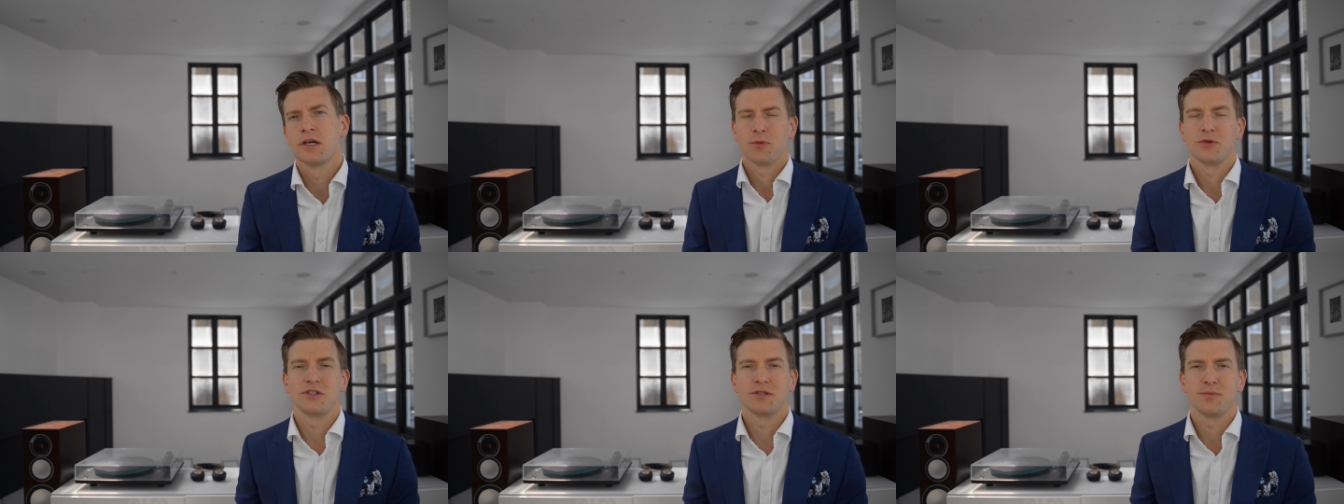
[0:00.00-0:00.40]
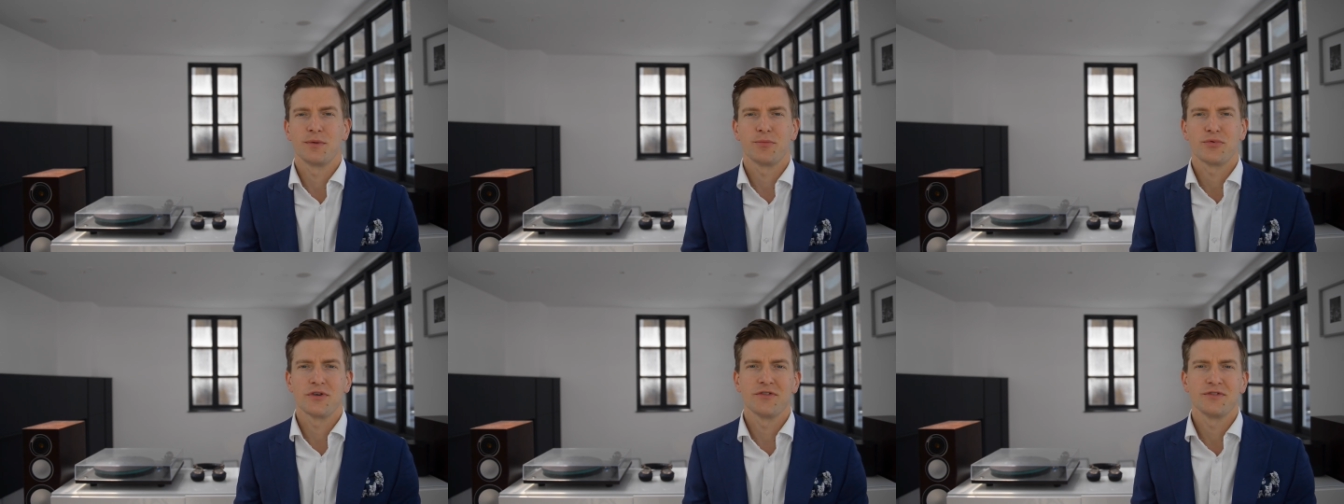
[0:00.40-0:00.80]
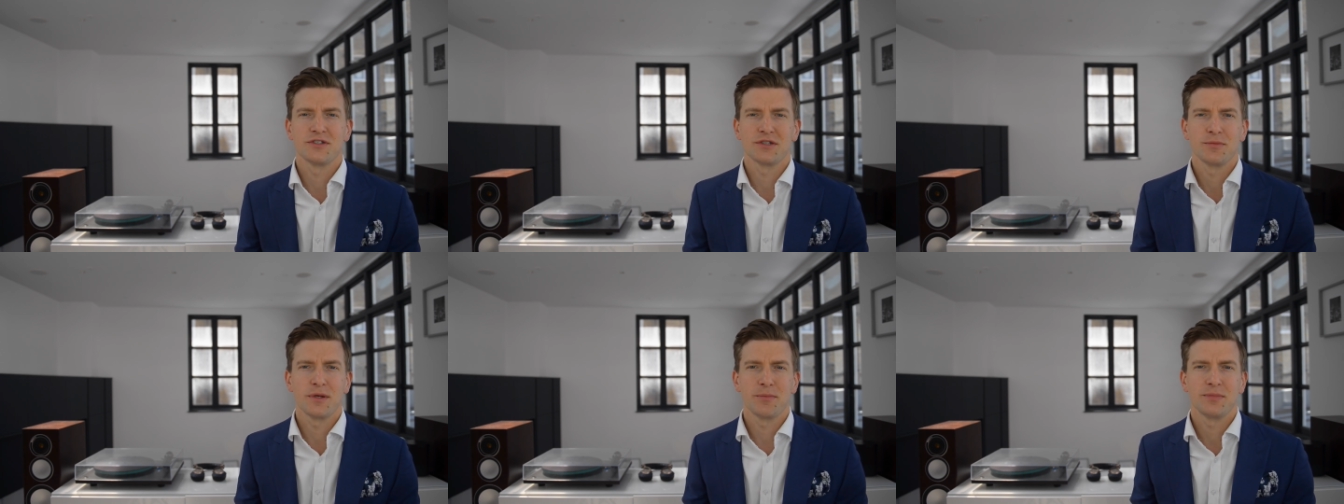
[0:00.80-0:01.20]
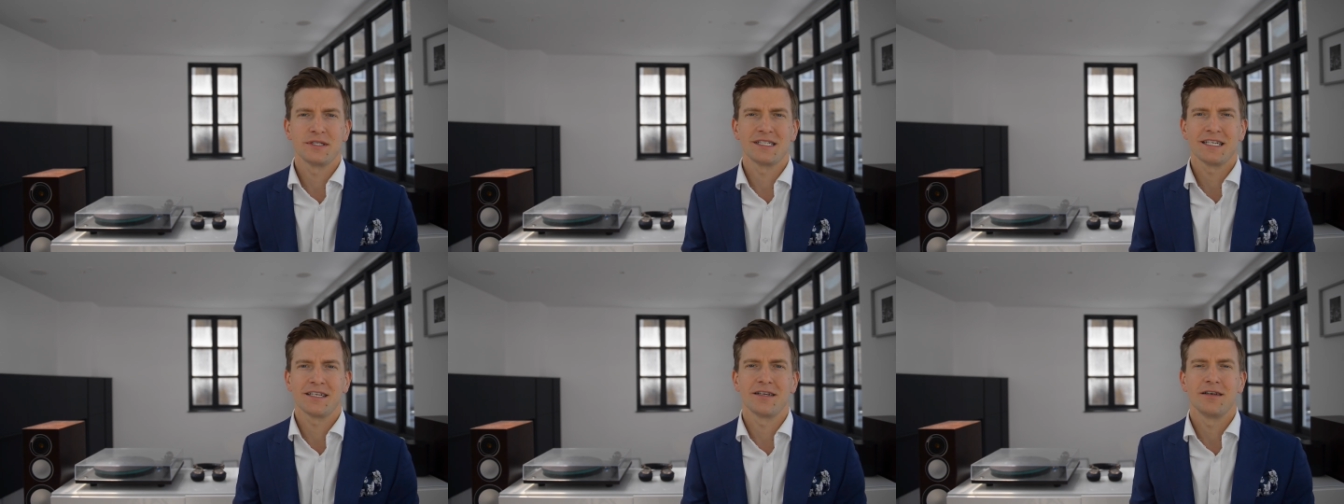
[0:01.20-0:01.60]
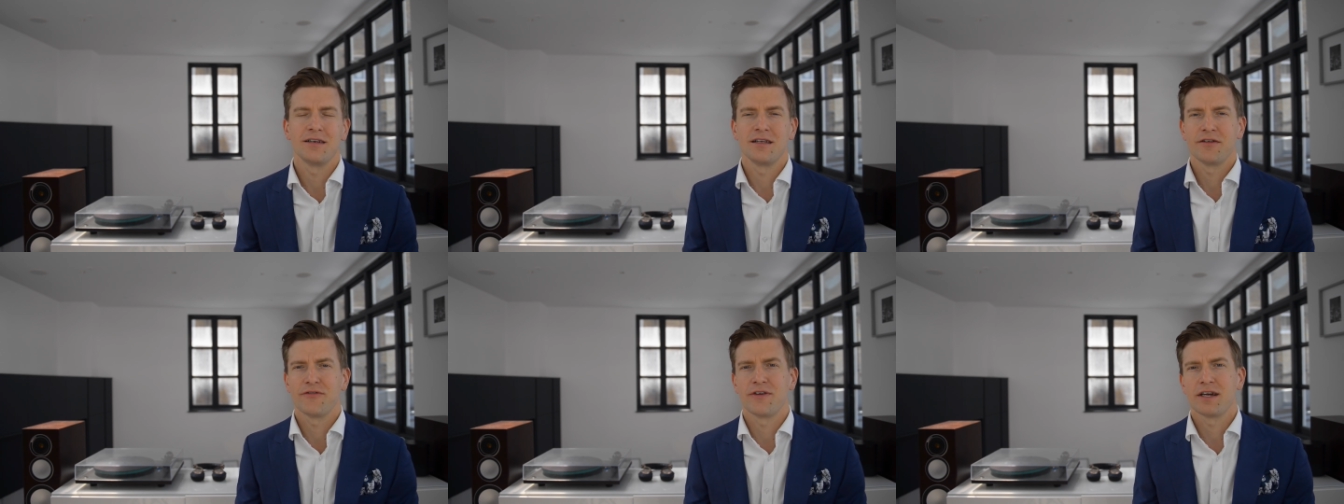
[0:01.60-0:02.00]
which has been proven to be
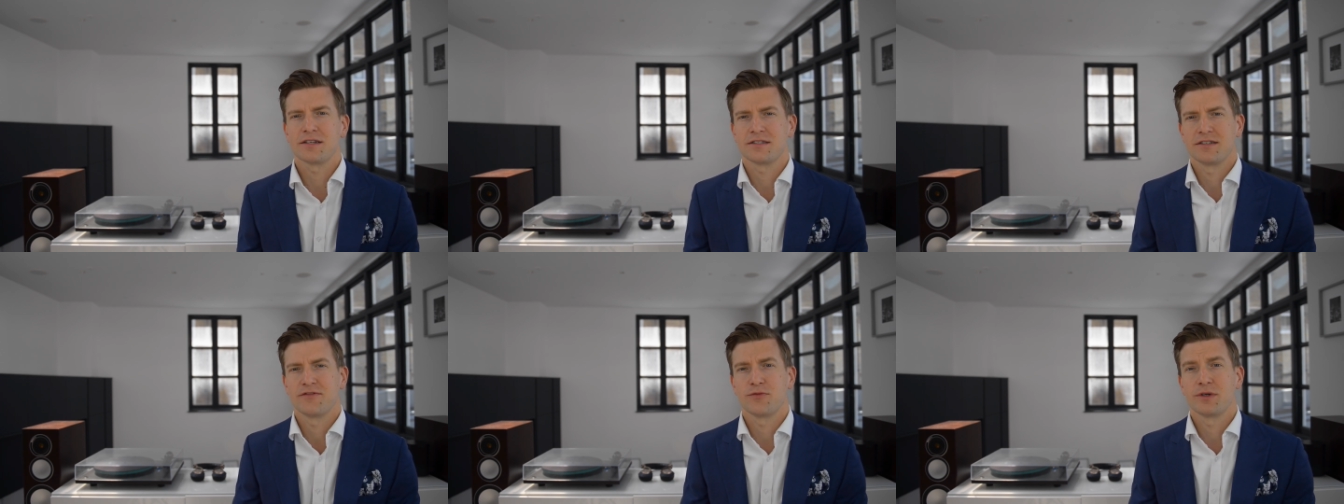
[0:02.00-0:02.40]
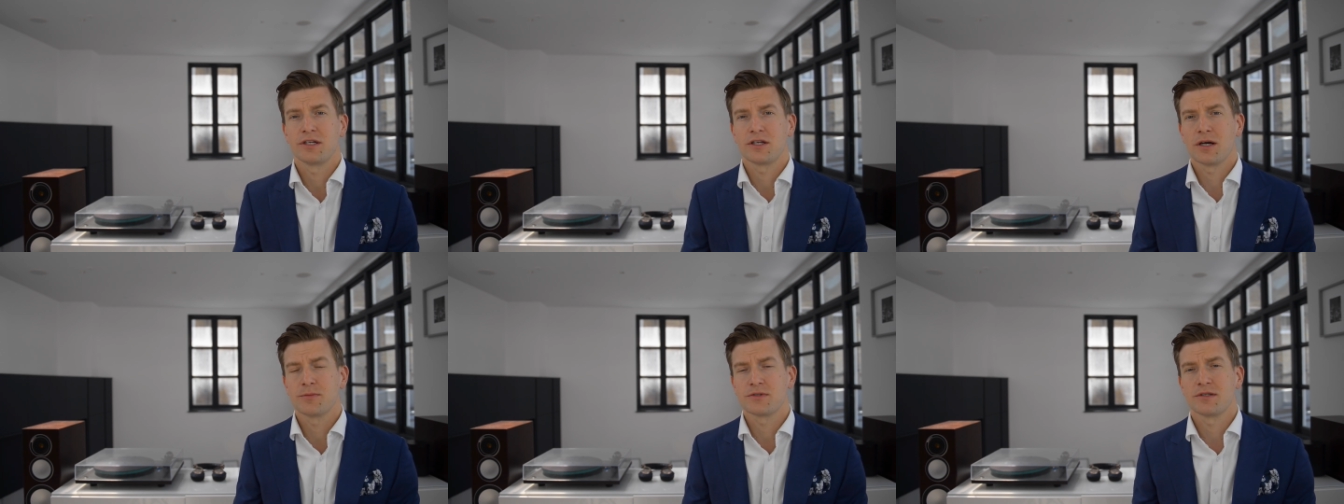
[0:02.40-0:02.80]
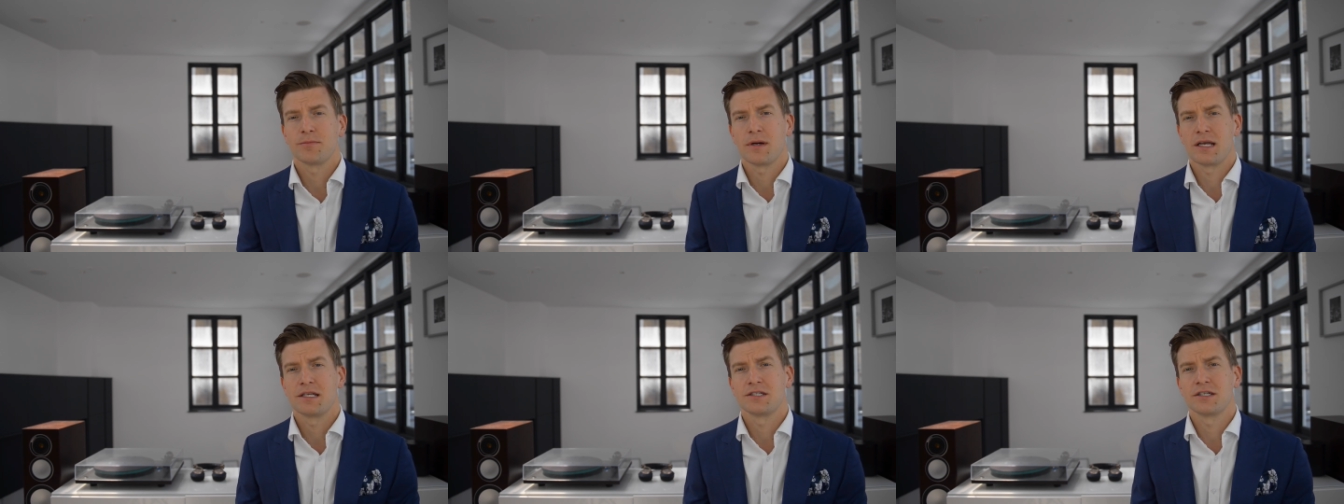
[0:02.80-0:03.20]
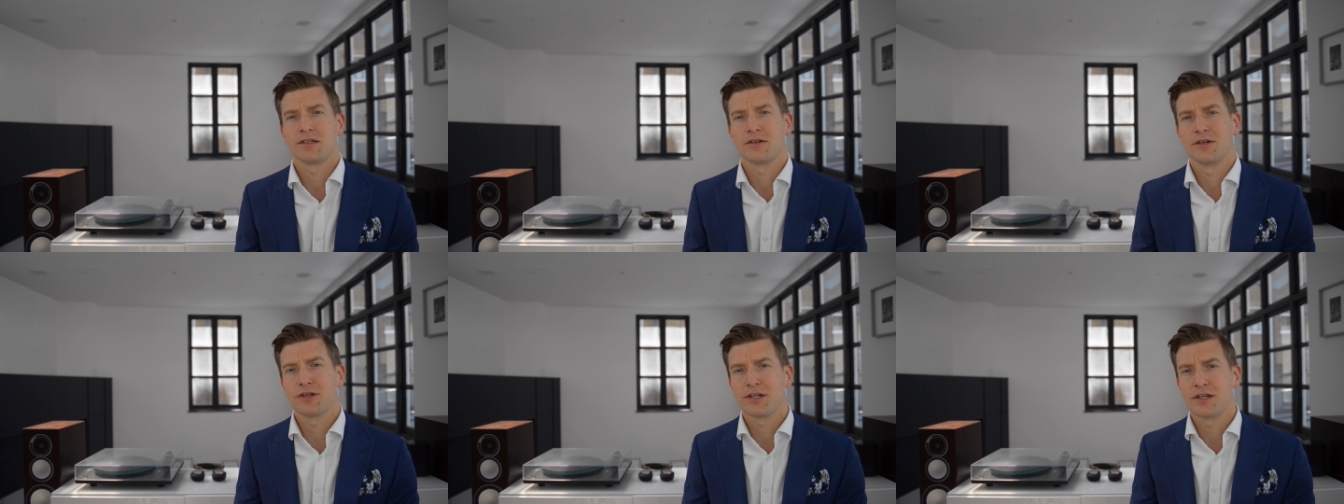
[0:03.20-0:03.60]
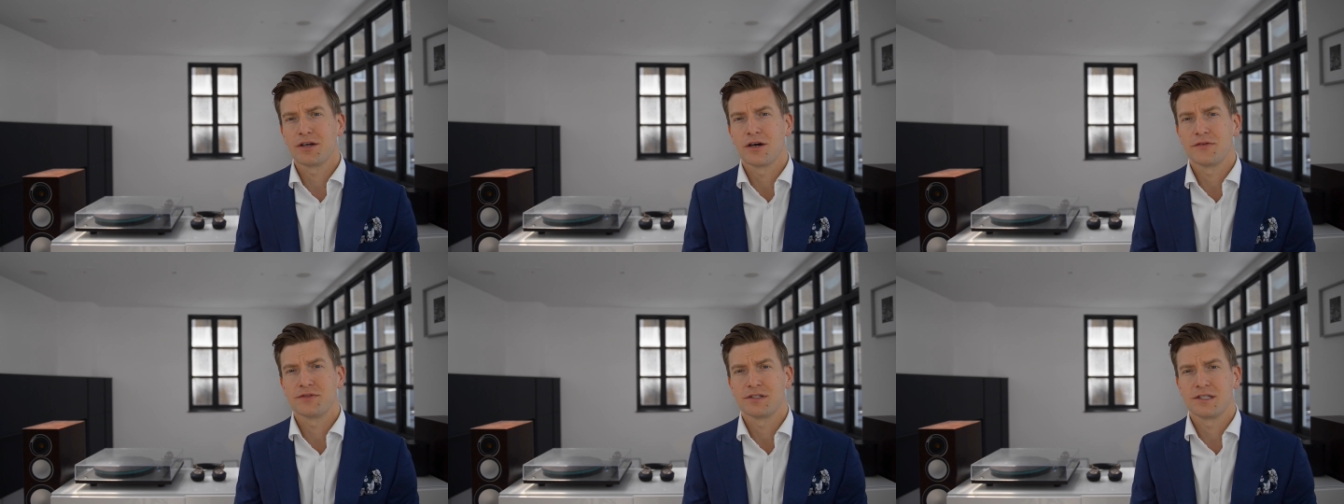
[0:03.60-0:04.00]
particularly effective when it comes to managing and looking after